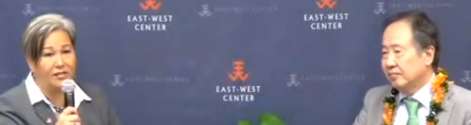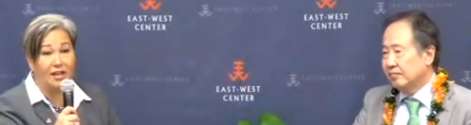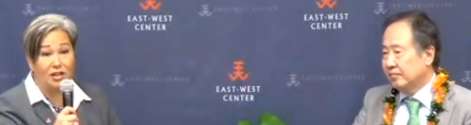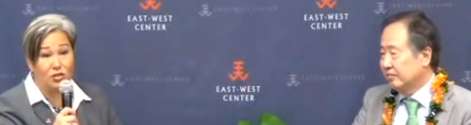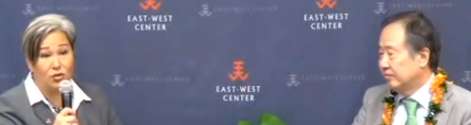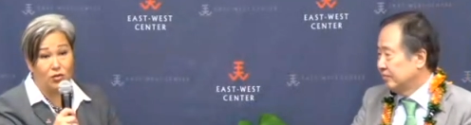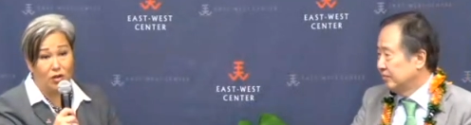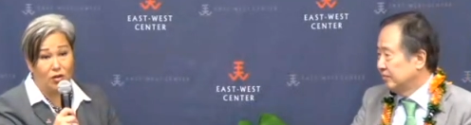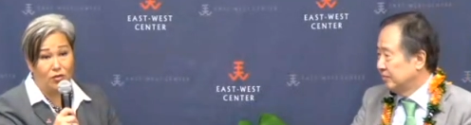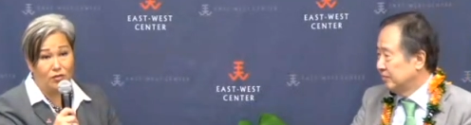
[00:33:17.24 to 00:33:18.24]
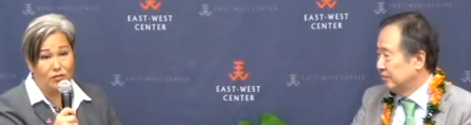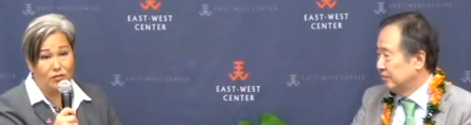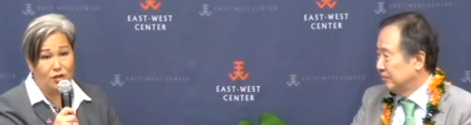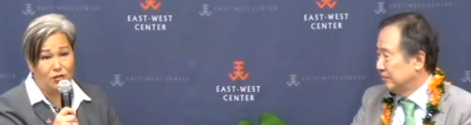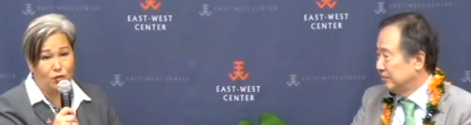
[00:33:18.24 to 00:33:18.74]
Speaker 1: thank you, uh,
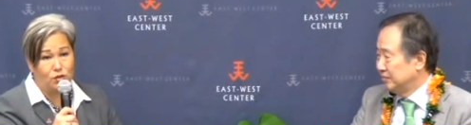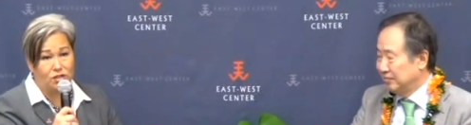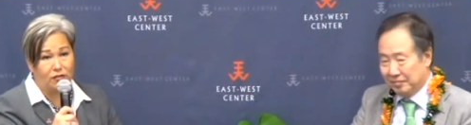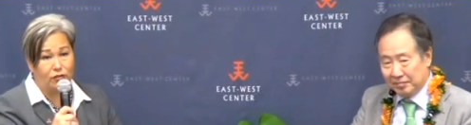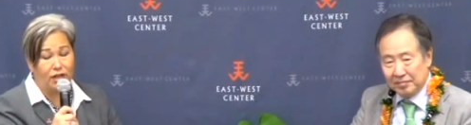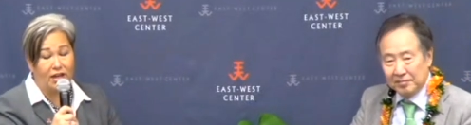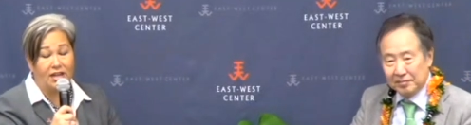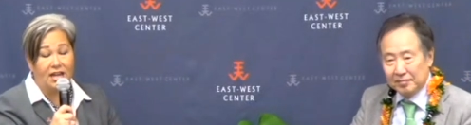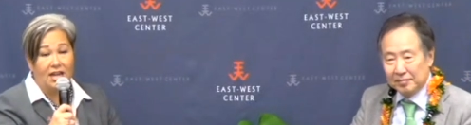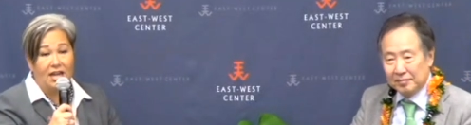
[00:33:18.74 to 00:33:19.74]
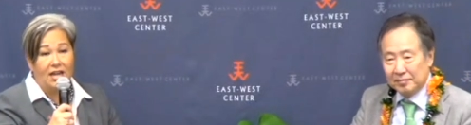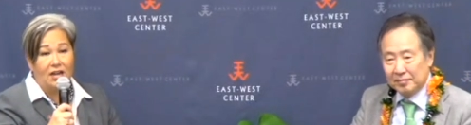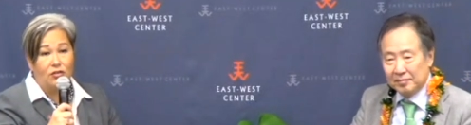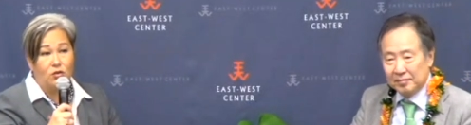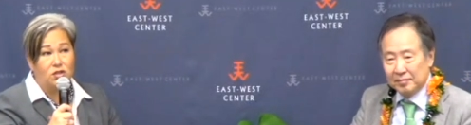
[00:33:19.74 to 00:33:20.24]
Dr. Vuylsteke, for that.
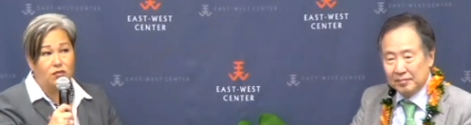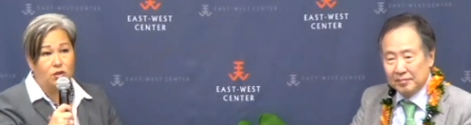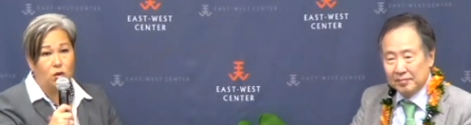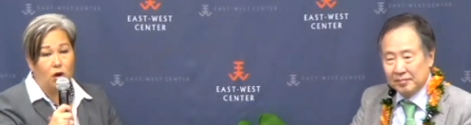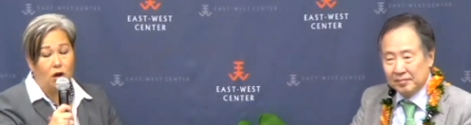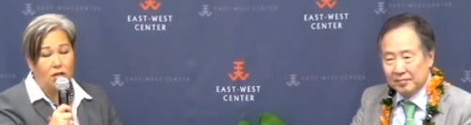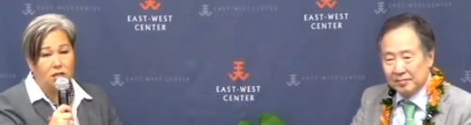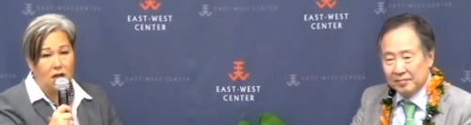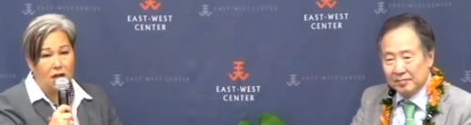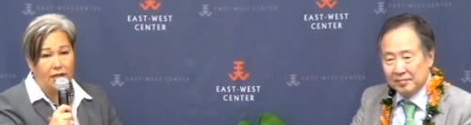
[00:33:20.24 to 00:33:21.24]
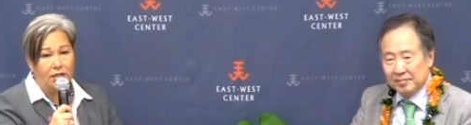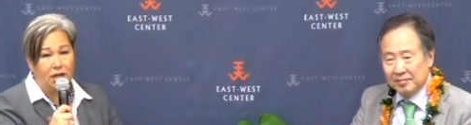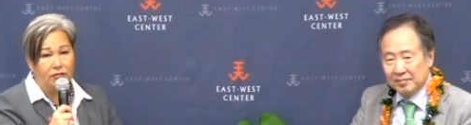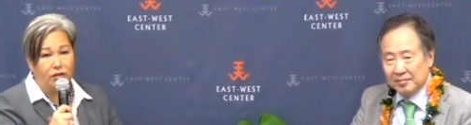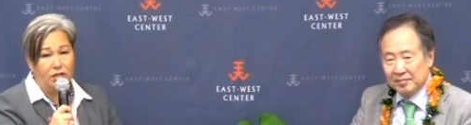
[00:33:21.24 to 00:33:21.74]
Those of you who are online, I
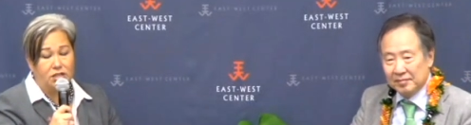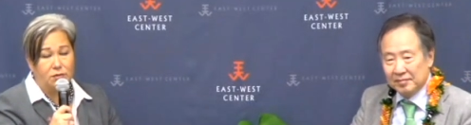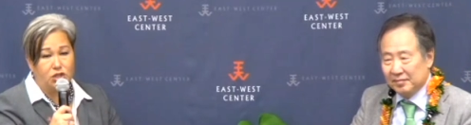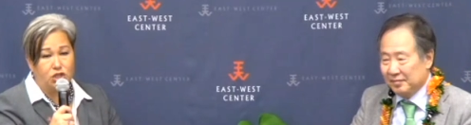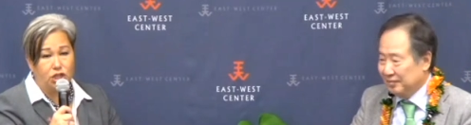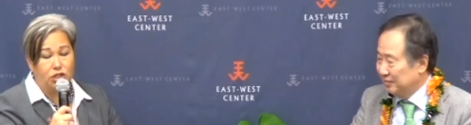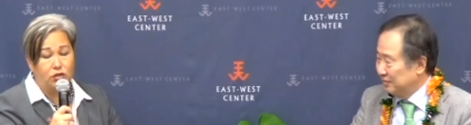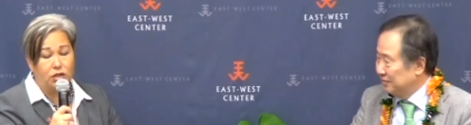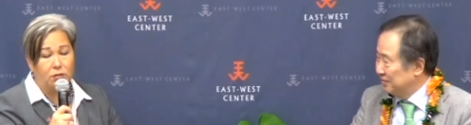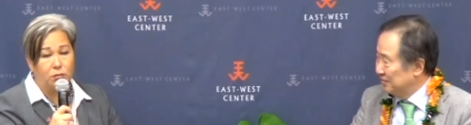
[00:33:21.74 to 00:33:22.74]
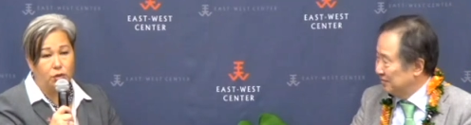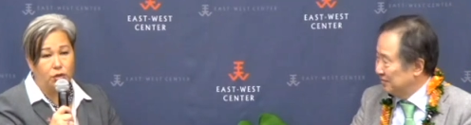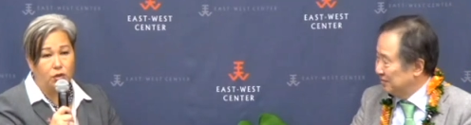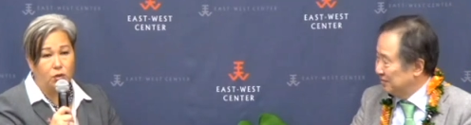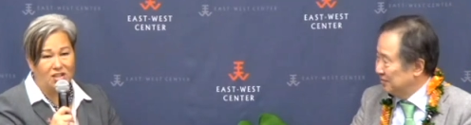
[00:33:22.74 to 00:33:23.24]
forgot to mention, you can put your
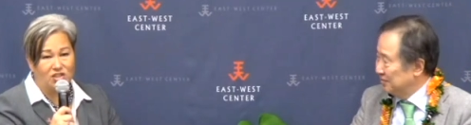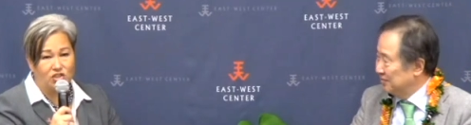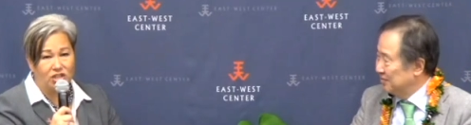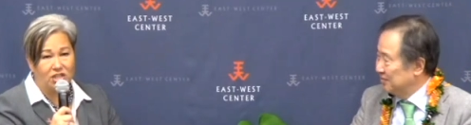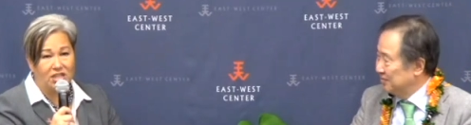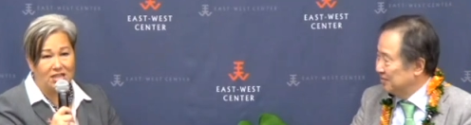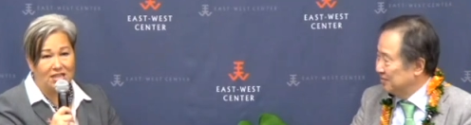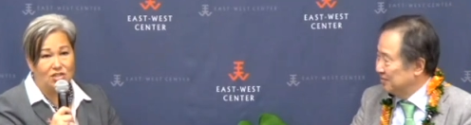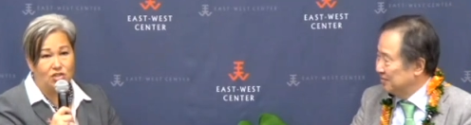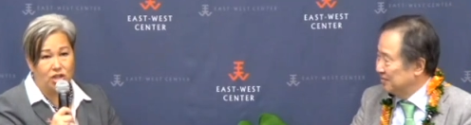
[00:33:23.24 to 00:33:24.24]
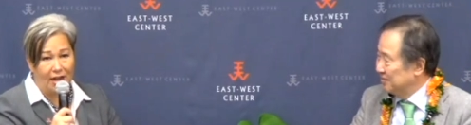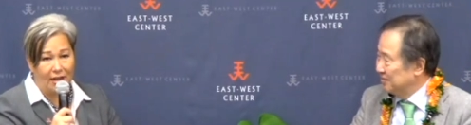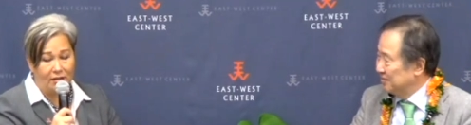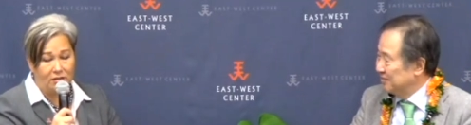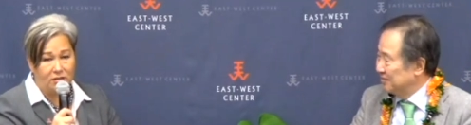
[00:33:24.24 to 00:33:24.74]
question in the chat
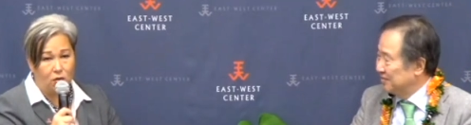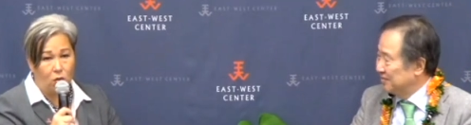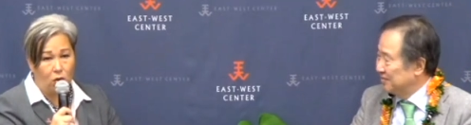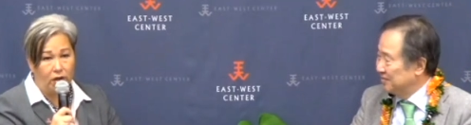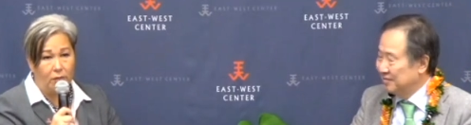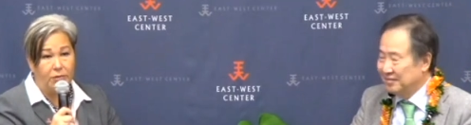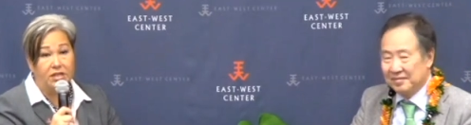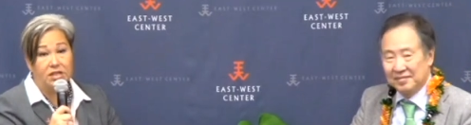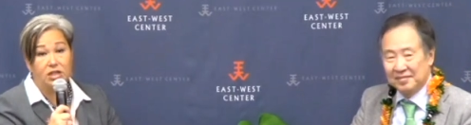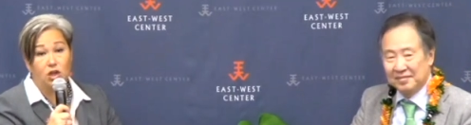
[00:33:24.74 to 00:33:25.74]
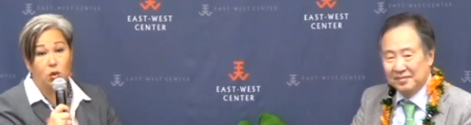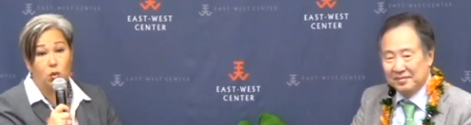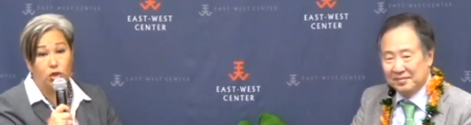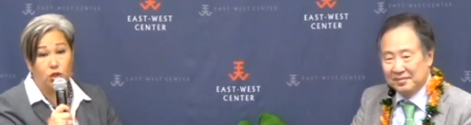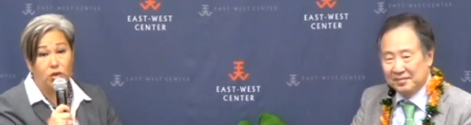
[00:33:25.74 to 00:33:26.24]
or, I mean, in the
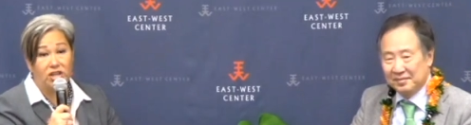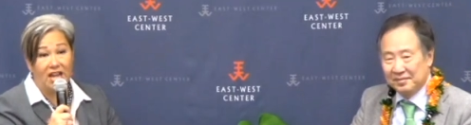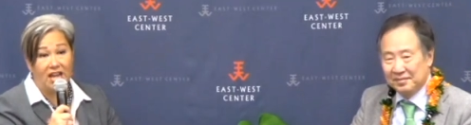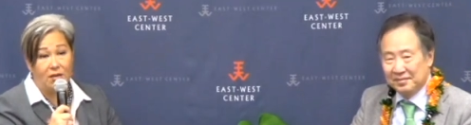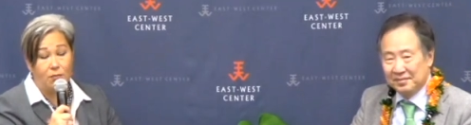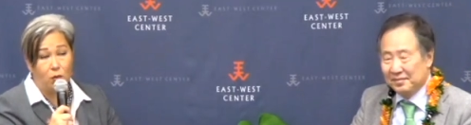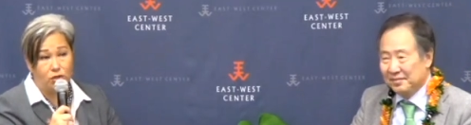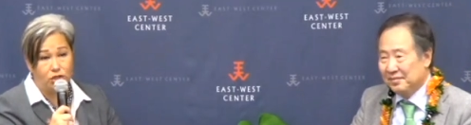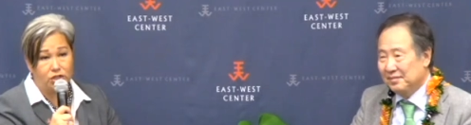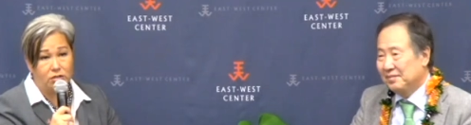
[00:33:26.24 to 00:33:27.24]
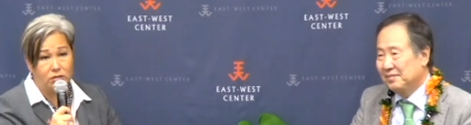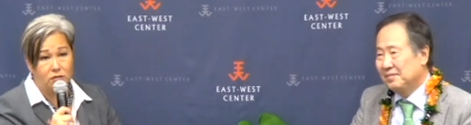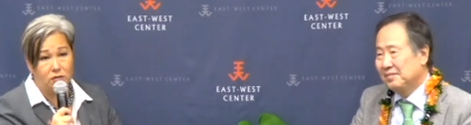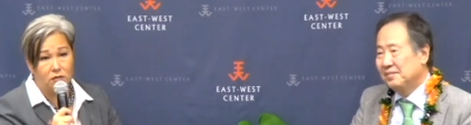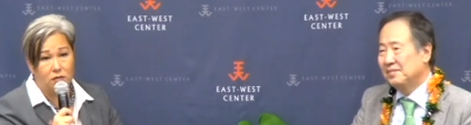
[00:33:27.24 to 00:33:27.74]
Q&A portion,
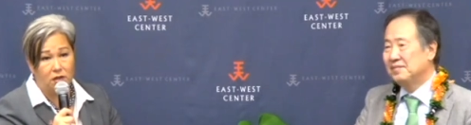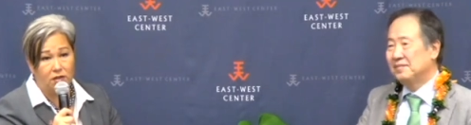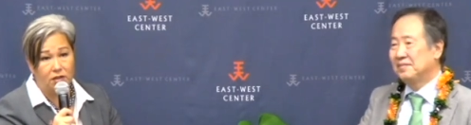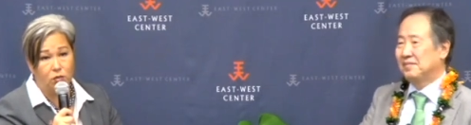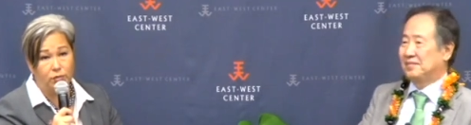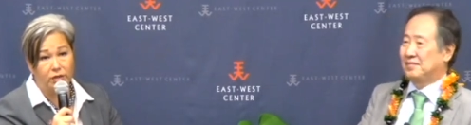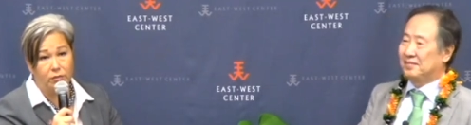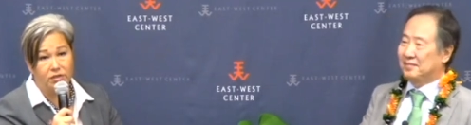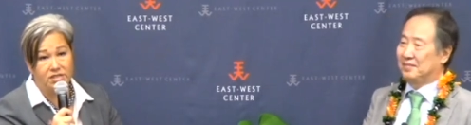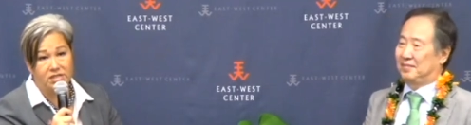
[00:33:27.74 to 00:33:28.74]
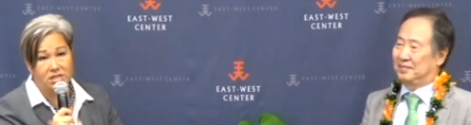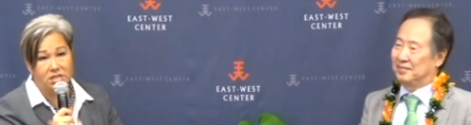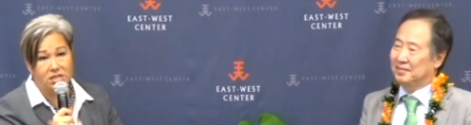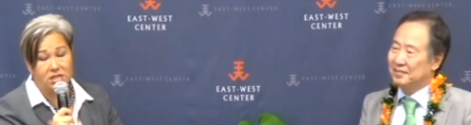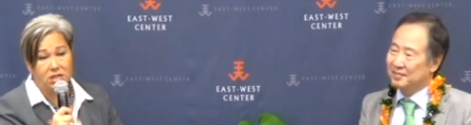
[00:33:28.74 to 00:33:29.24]
and then we'll be able to
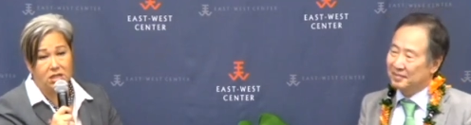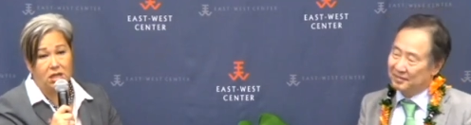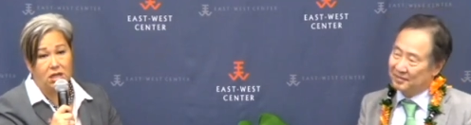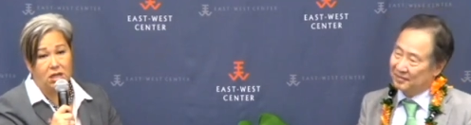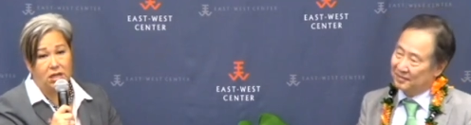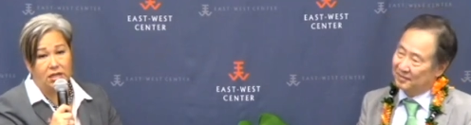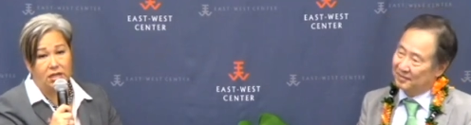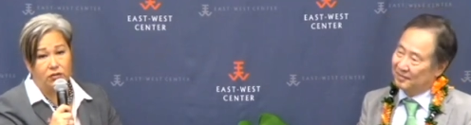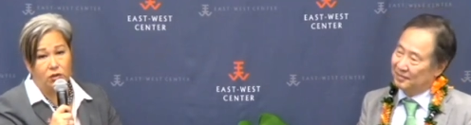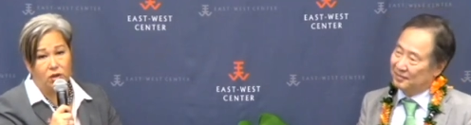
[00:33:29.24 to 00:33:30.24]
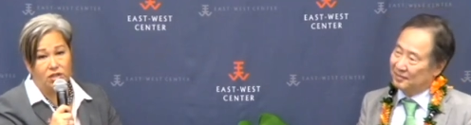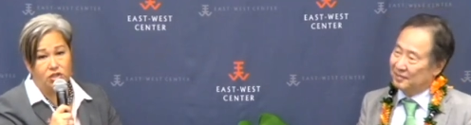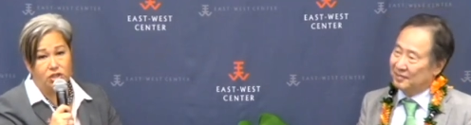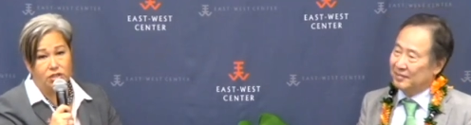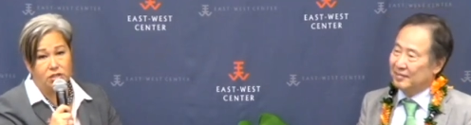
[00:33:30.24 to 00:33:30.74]
see uh, any of your
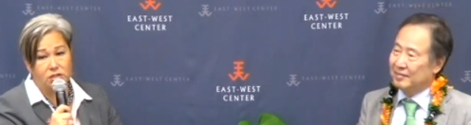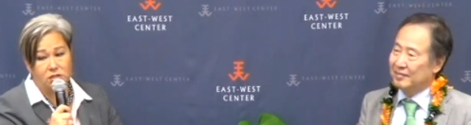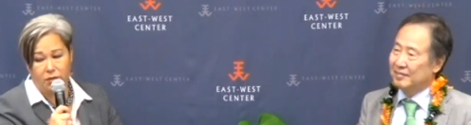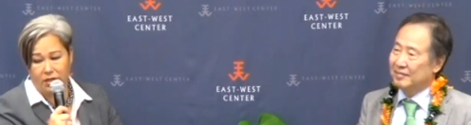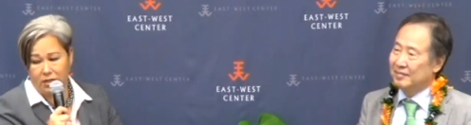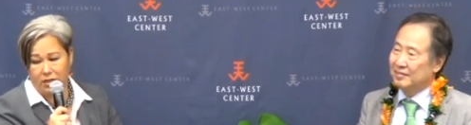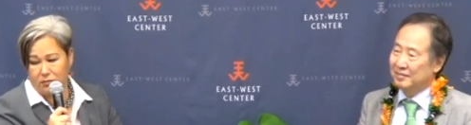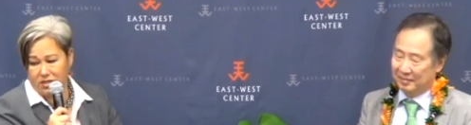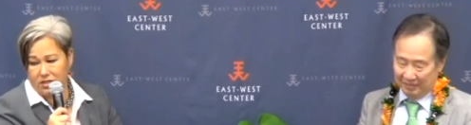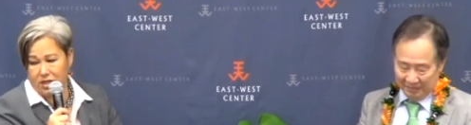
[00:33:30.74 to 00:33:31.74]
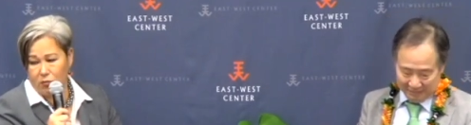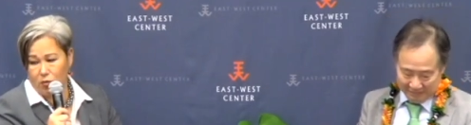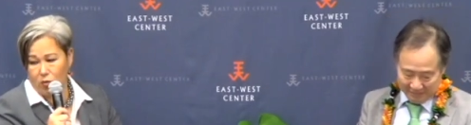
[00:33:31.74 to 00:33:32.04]
questions. But in the meantime, we'll